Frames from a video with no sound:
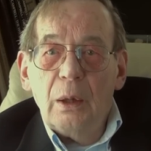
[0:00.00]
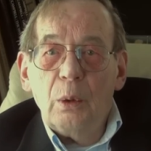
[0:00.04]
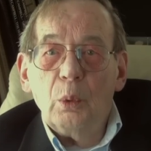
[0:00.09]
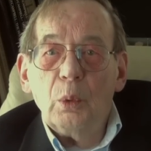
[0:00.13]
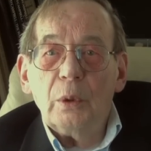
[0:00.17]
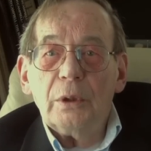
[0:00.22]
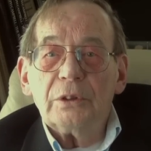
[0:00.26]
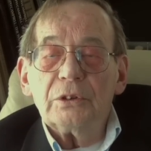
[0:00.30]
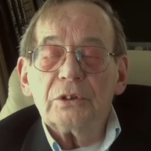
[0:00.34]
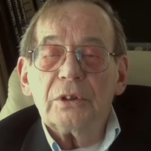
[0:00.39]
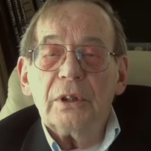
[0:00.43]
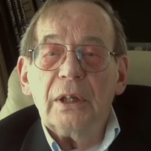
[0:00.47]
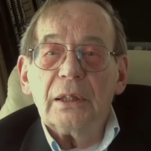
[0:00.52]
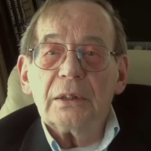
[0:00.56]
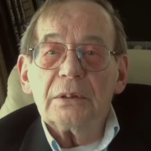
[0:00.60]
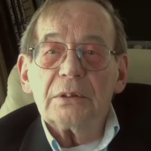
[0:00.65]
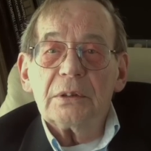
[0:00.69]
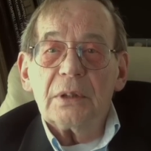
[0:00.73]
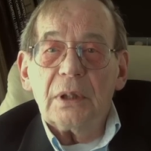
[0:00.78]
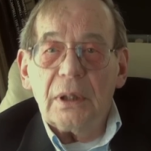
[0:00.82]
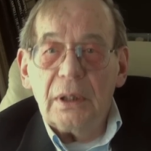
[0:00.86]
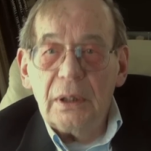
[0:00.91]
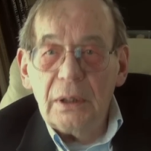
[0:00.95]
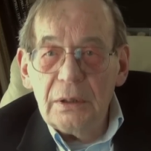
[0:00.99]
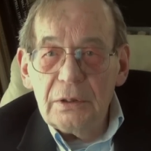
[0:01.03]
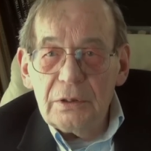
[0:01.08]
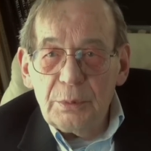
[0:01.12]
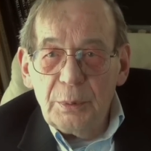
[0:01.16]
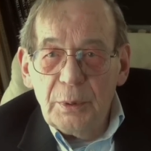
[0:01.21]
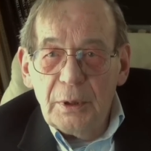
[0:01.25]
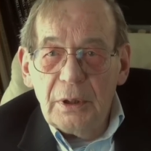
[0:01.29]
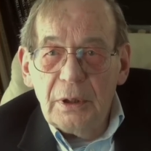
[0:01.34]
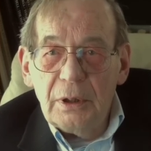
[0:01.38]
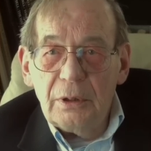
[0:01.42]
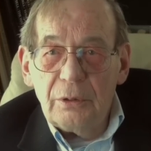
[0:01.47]
which gets the
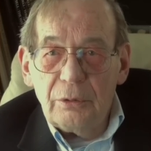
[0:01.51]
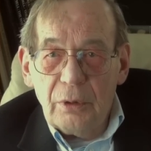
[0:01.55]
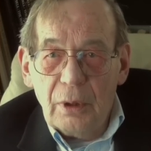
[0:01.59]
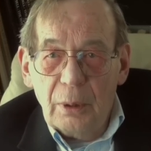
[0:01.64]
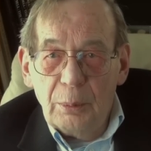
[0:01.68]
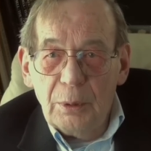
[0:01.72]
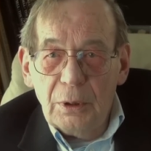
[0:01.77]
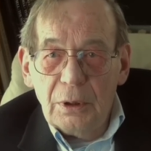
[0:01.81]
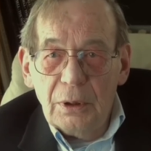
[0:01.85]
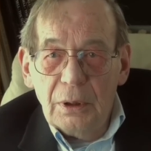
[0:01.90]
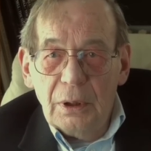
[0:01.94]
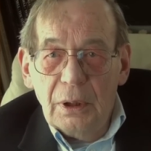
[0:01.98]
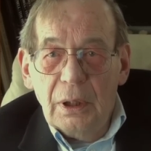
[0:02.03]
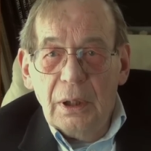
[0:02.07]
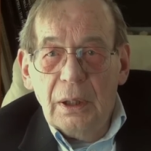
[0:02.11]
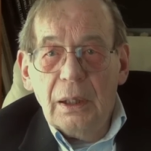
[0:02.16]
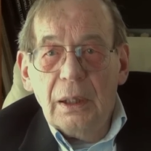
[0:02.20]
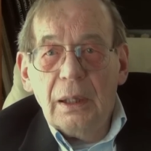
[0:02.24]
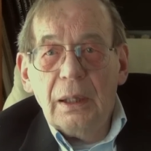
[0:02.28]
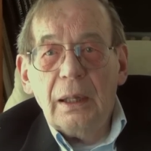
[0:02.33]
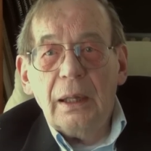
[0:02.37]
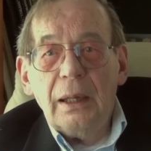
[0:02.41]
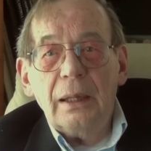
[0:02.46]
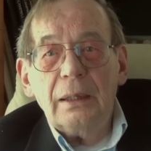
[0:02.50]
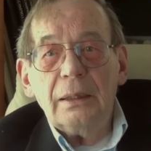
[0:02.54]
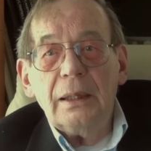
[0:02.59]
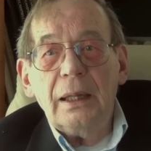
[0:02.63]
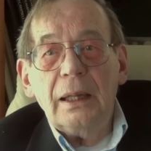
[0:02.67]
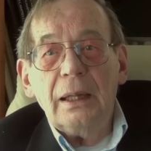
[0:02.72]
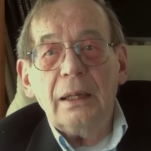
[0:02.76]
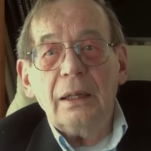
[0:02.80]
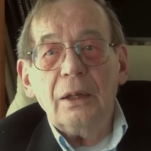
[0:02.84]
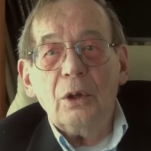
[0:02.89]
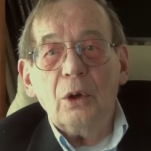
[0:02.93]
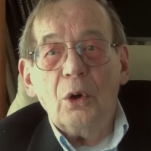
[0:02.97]
kinsman in trouble, and
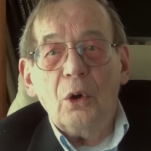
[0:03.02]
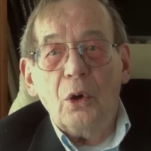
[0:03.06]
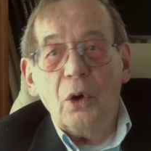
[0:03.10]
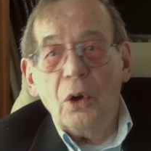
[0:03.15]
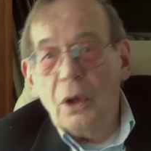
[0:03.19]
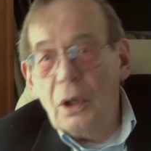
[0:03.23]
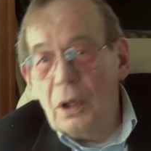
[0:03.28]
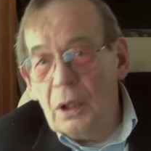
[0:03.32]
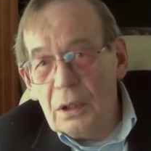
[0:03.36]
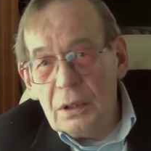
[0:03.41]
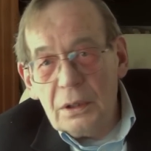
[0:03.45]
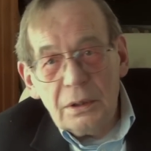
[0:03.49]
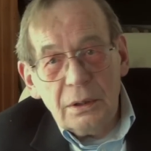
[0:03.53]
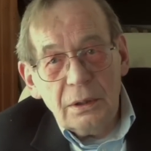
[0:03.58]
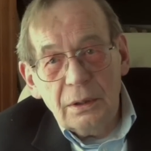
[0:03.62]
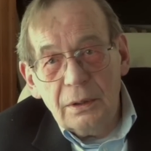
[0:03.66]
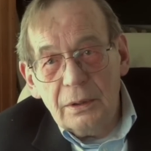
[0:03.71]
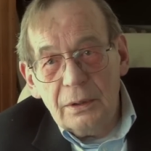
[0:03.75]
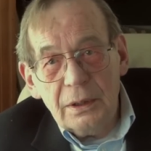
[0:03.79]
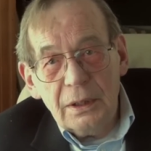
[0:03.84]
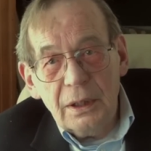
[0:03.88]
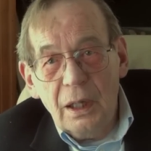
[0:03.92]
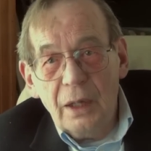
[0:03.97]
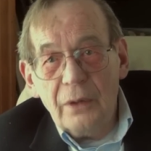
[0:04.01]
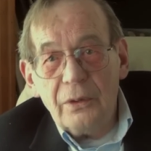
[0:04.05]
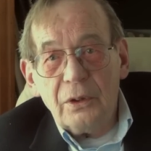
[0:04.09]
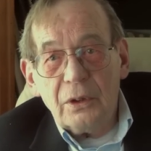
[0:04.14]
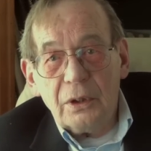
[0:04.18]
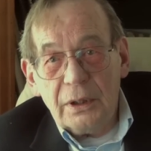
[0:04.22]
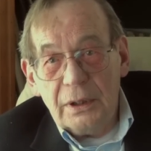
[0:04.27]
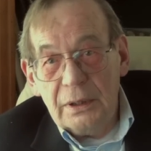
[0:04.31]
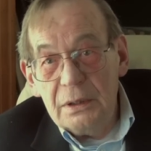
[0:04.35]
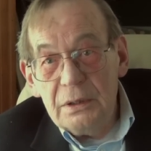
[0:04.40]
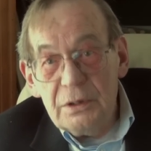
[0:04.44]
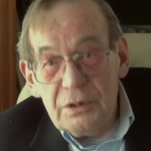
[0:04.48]
then all of the other
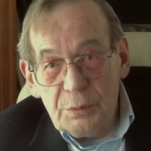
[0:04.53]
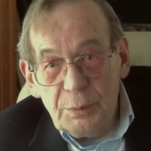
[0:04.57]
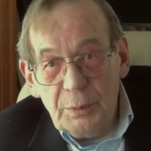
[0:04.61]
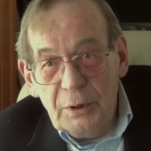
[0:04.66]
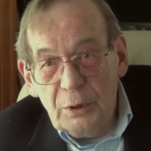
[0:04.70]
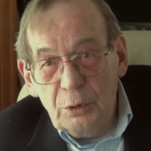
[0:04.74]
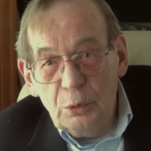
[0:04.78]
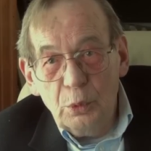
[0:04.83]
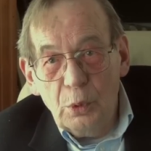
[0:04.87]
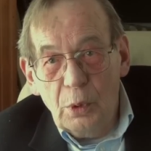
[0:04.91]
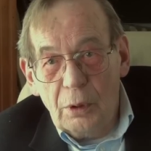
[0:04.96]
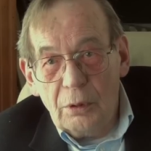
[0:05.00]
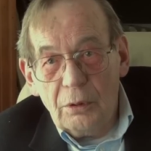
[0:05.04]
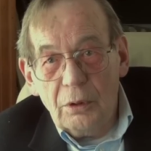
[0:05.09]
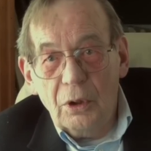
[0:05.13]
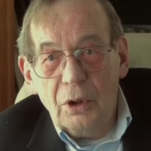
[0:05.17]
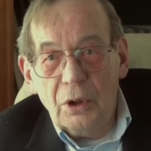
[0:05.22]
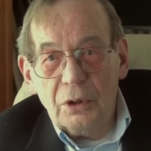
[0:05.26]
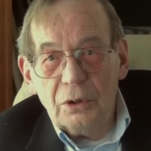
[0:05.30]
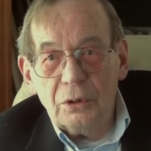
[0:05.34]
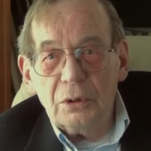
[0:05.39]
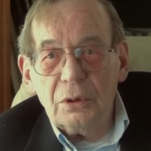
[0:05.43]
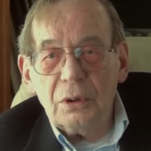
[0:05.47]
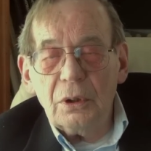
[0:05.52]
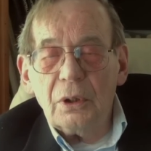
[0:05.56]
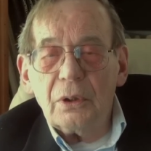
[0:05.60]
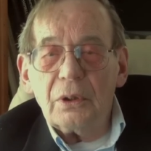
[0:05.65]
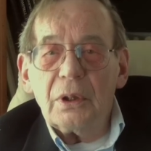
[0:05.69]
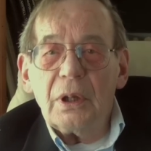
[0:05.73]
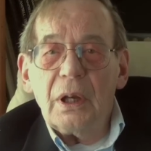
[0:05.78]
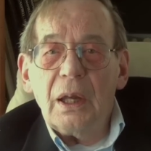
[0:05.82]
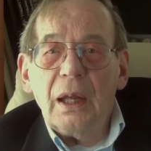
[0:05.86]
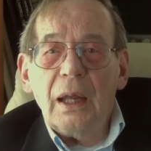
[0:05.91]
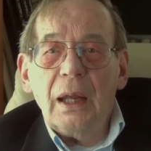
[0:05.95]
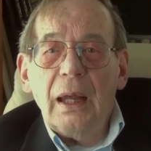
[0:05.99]
kinsmen who are on Earth
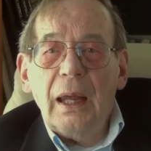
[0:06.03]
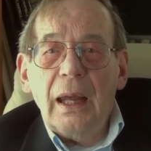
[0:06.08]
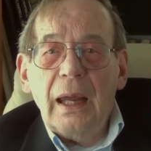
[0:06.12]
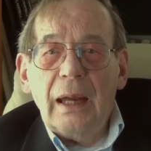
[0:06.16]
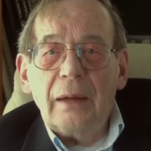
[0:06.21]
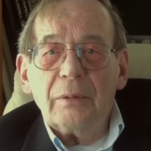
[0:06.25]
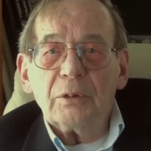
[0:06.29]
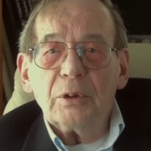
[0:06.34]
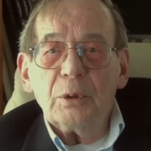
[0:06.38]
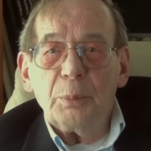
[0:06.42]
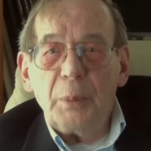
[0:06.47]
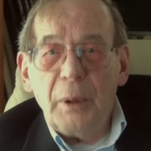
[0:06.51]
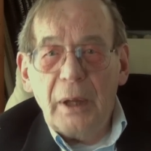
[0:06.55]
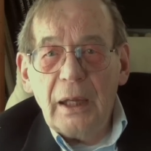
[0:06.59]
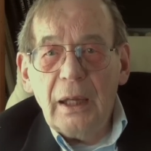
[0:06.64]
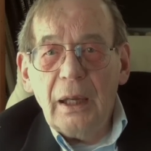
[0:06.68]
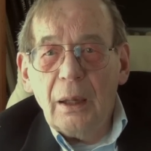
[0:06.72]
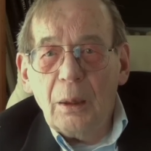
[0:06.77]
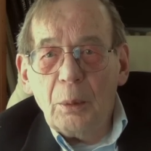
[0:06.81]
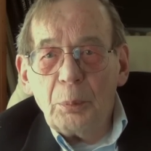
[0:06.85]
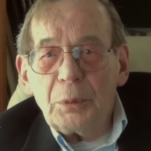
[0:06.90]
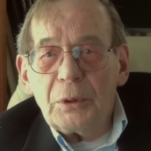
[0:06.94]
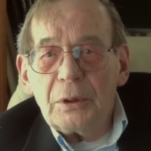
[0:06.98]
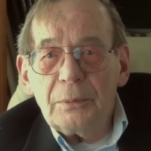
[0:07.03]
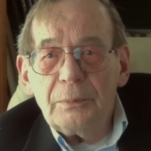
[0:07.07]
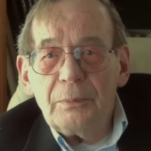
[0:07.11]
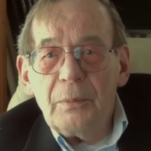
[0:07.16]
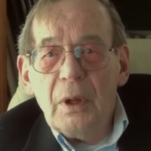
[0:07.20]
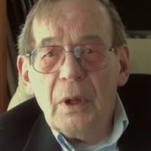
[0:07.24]
have to pay up